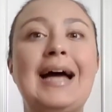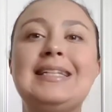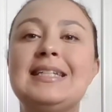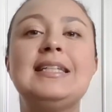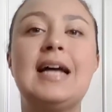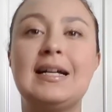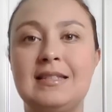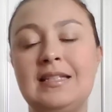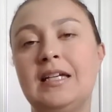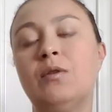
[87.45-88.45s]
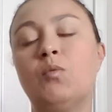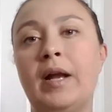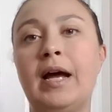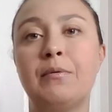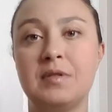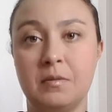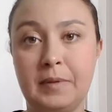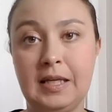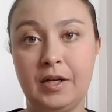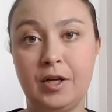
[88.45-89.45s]
I did not see it when I was a
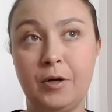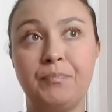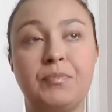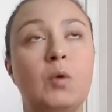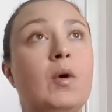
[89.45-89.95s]
beginner.